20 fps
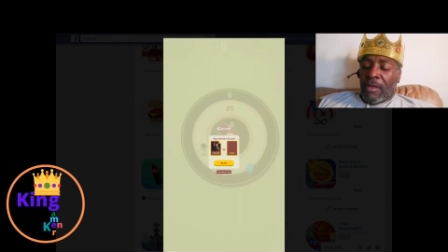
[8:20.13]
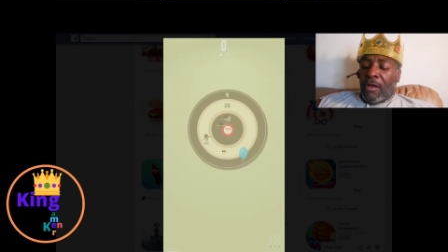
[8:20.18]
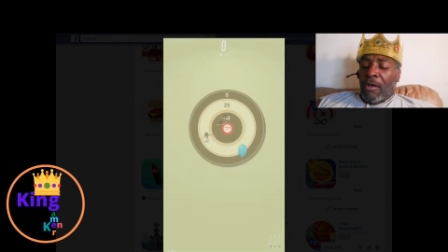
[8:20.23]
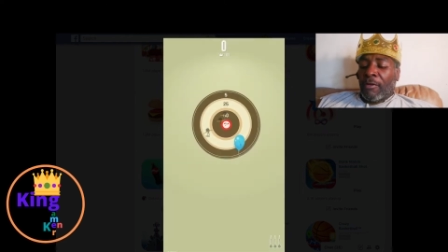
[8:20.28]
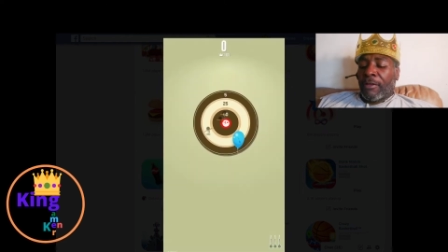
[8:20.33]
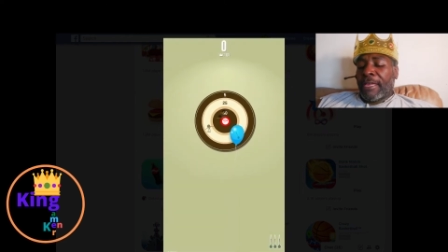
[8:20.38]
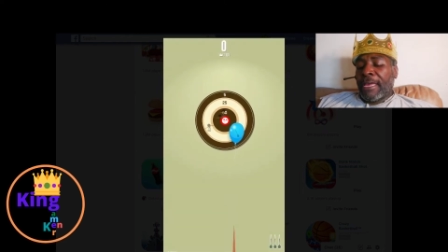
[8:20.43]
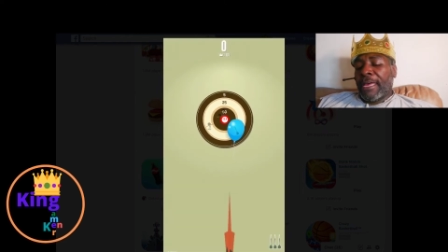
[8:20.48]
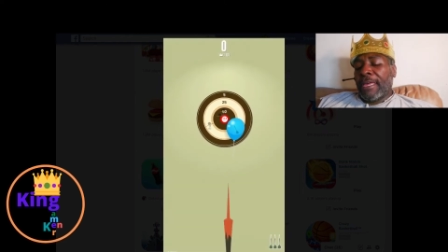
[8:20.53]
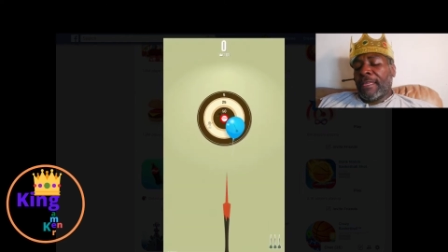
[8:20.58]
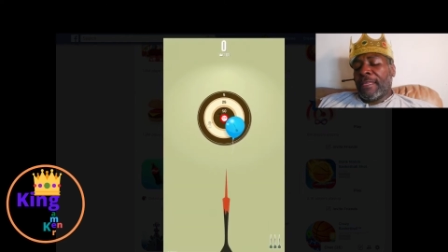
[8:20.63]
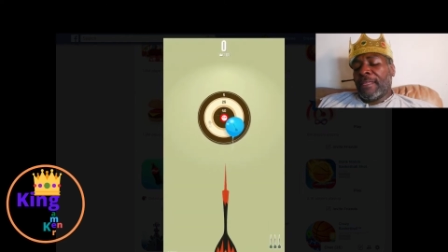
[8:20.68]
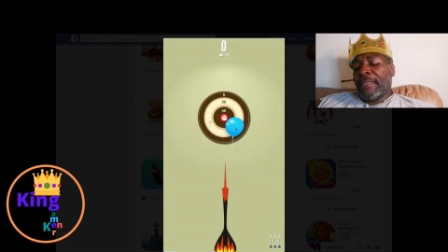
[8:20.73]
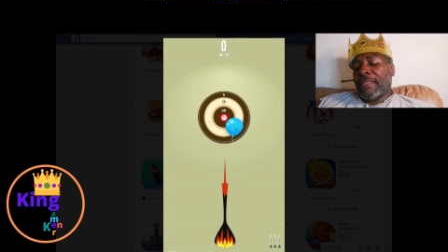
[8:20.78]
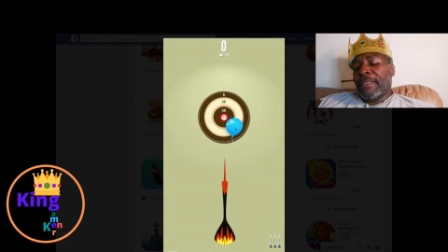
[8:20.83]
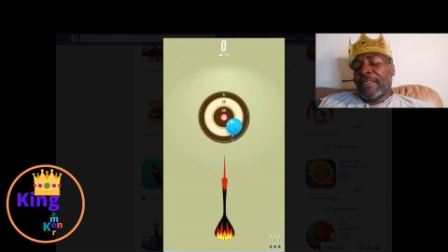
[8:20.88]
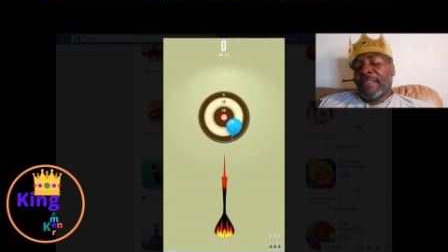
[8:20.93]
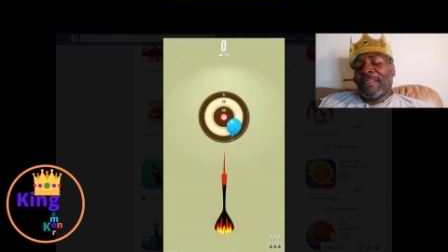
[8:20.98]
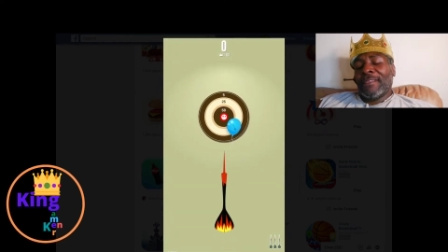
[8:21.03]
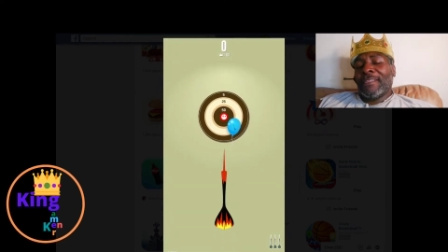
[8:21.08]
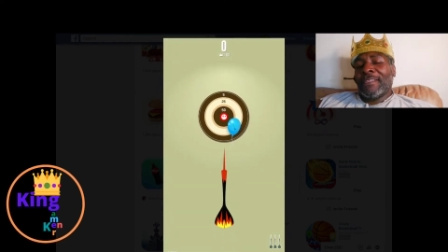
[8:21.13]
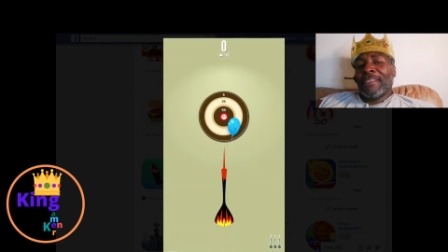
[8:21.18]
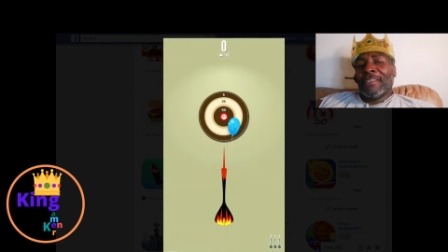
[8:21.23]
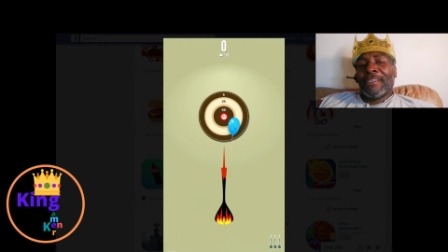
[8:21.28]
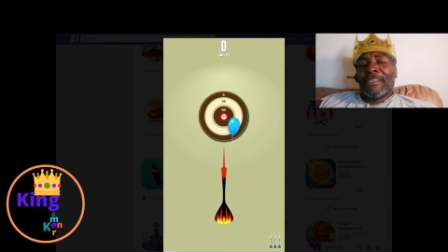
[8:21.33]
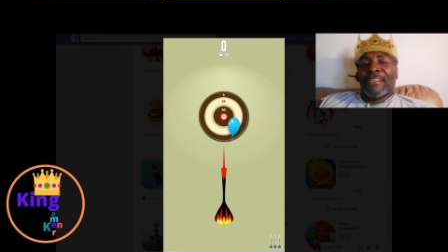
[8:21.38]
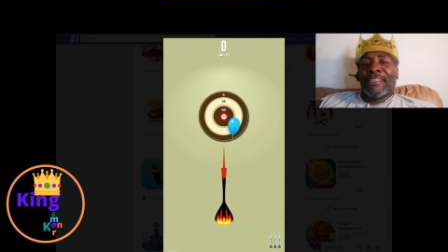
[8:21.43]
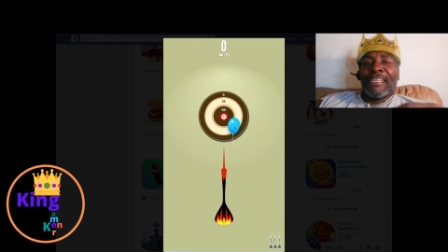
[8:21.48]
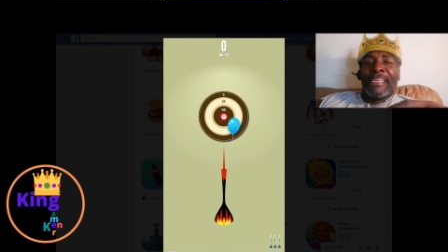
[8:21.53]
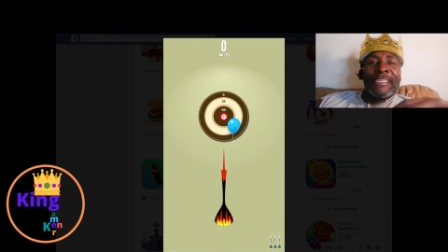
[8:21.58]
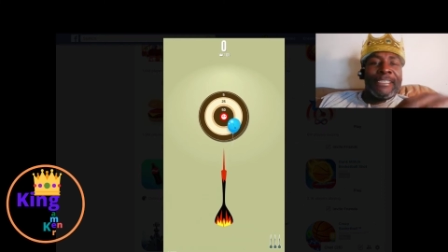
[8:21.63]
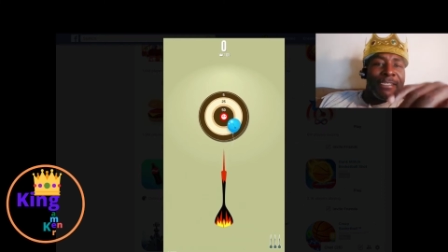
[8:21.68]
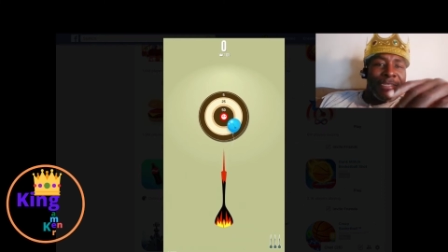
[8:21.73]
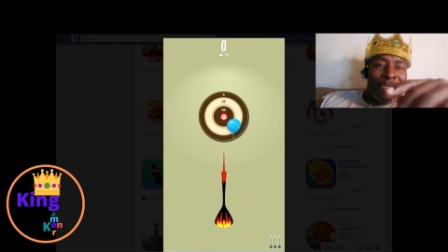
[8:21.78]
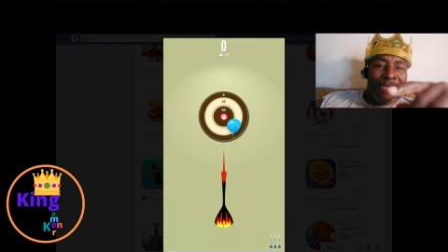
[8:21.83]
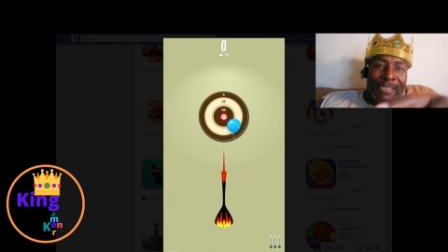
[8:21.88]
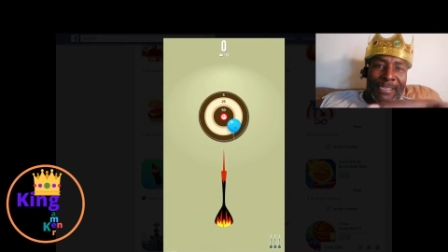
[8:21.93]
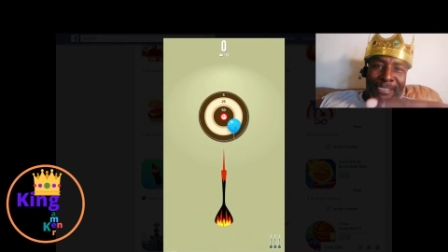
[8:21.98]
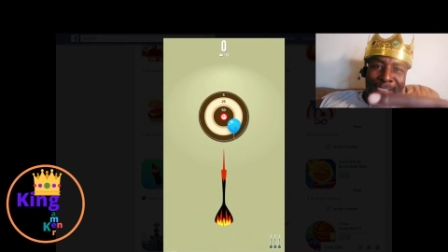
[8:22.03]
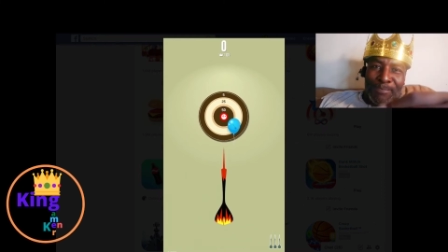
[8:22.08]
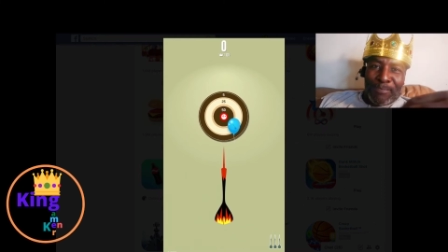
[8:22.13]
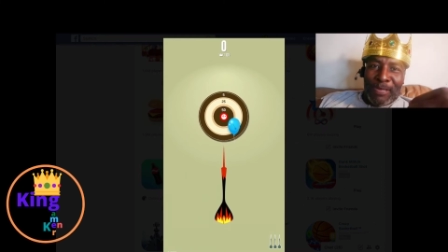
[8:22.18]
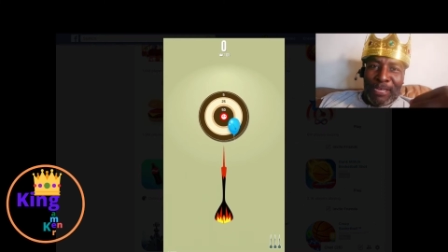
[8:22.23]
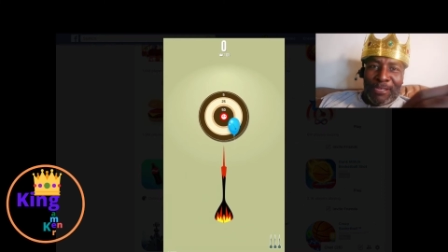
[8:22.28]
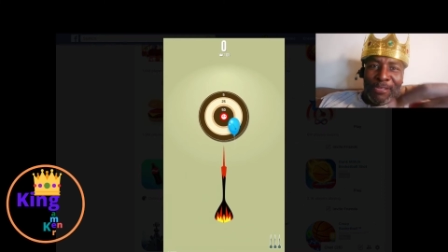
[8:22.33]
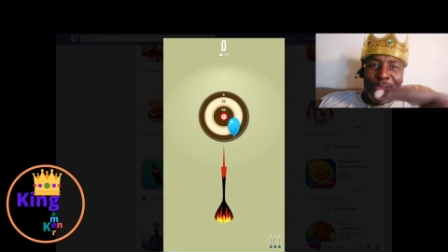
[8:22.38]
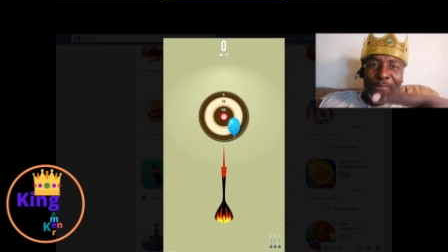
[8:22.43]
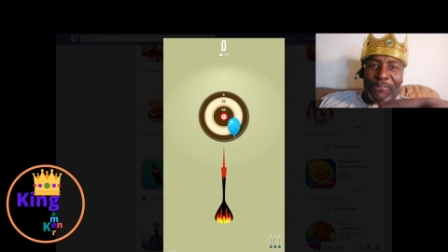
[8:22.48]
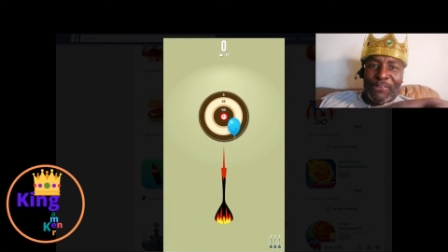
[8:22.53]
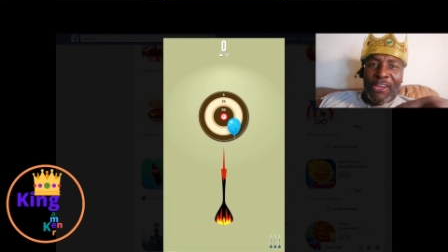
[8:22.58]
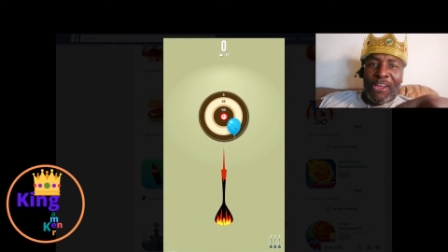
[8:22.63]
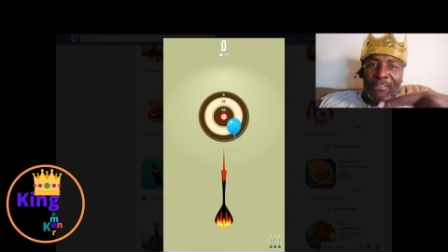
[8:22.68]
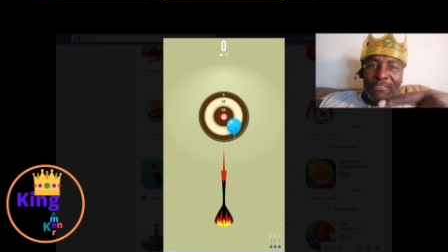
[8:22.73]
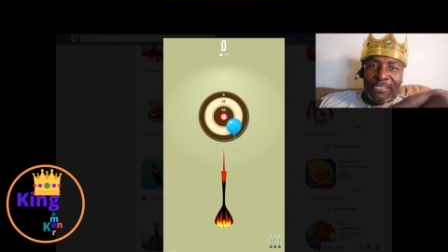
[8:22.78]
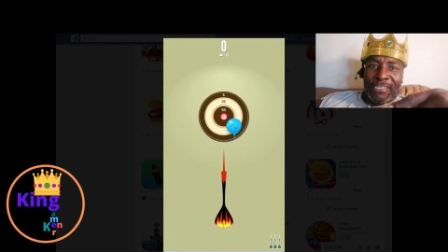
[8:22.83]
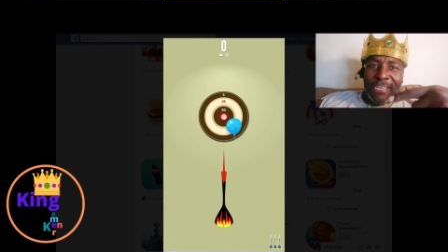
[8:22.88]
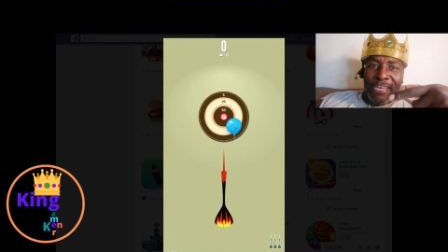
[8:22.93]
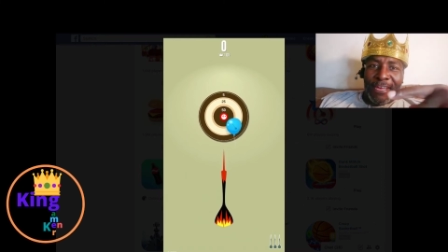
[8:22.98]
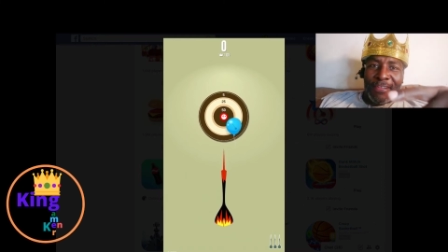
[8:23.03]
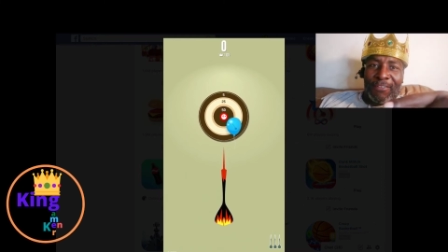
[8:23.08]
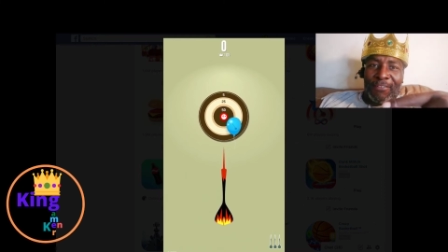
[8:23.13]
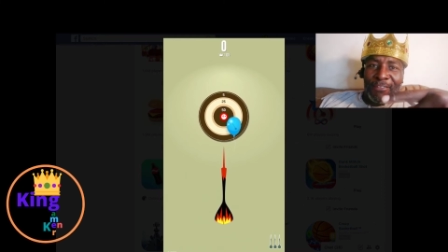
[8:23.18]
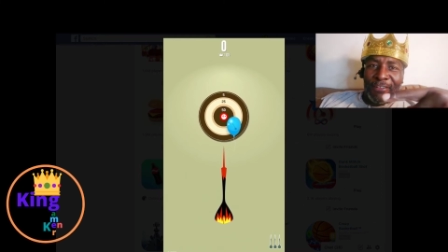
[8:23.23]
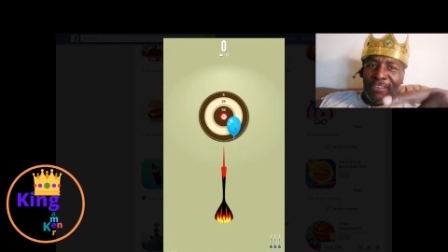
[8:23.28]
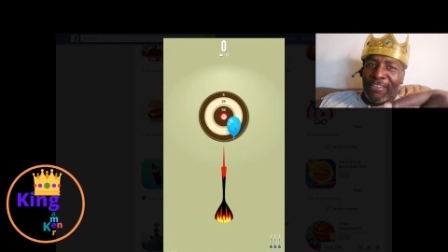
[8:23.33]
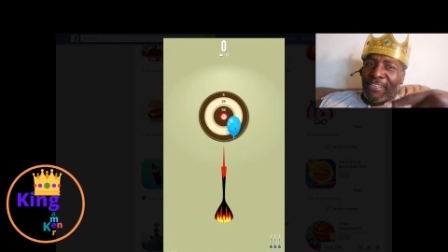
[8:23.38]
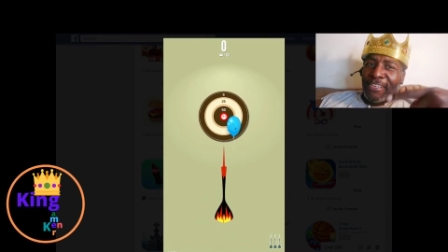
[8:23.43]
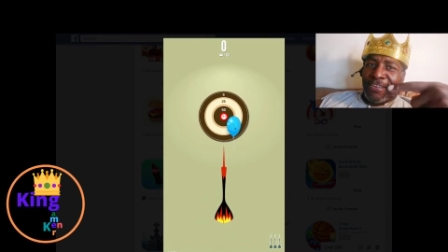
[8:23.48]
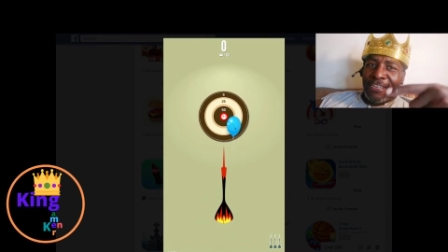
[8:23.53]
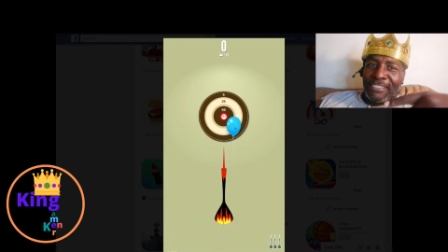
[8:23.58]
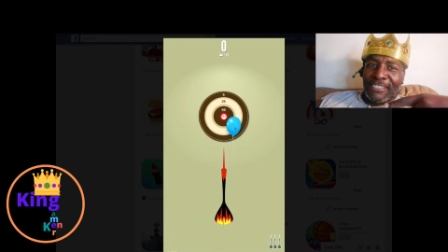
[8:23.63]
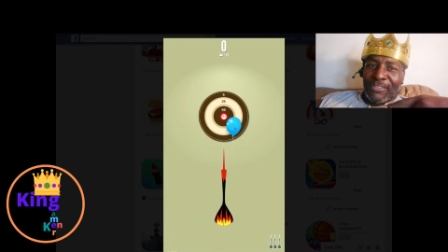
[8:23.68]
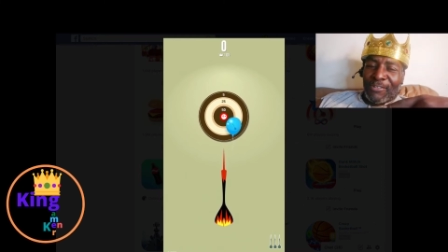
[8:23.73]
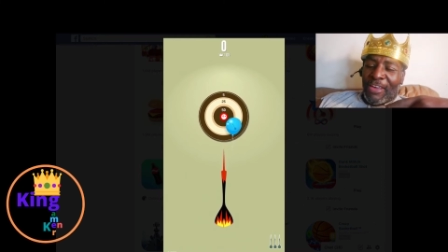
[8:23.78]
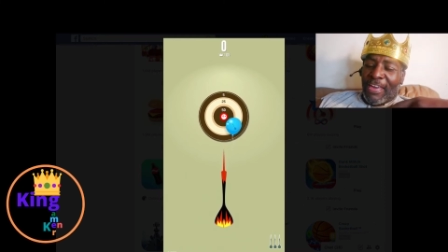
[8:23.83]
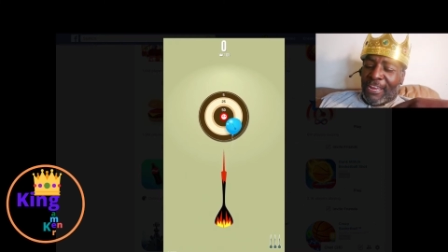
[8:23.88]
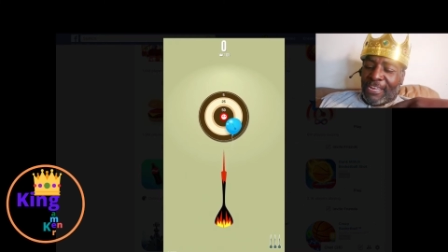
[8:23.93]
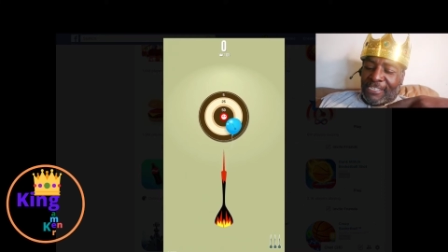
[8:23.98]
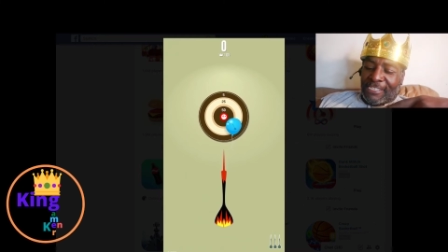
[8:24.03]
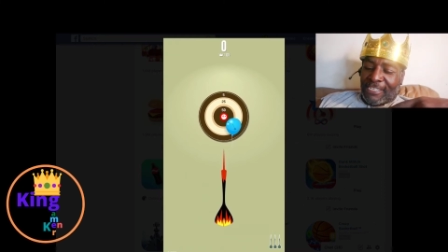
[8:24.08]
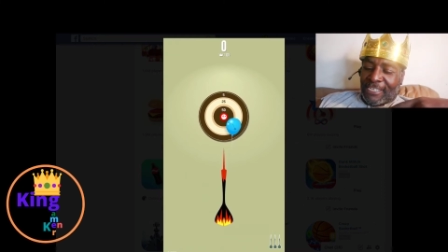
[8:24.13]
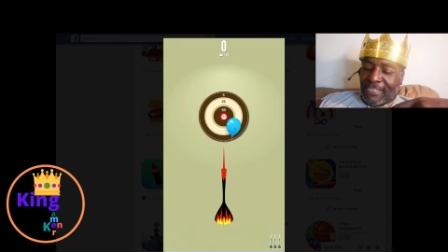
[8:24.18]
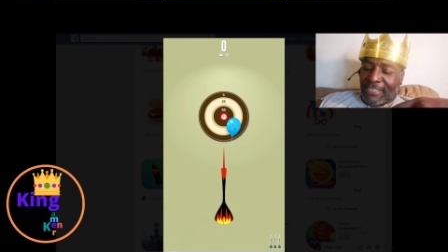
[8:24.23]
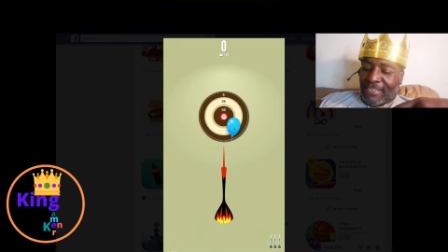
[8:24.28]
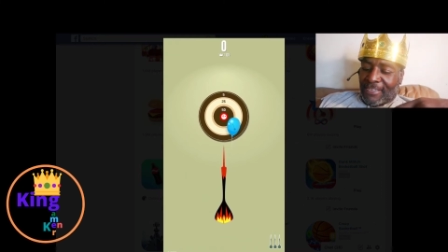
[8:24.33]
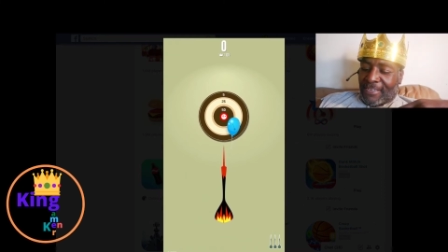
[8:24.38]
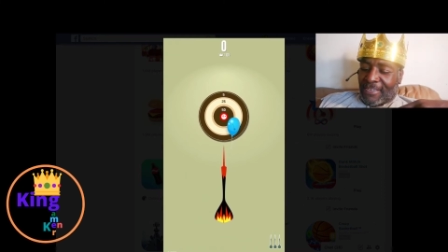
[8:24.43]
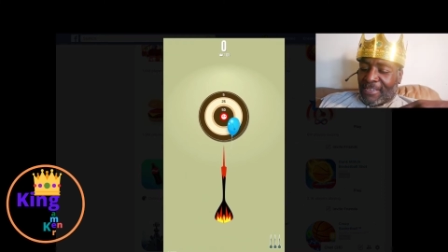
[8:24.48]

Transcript: Okay, let's me and you talk together and get a strategy.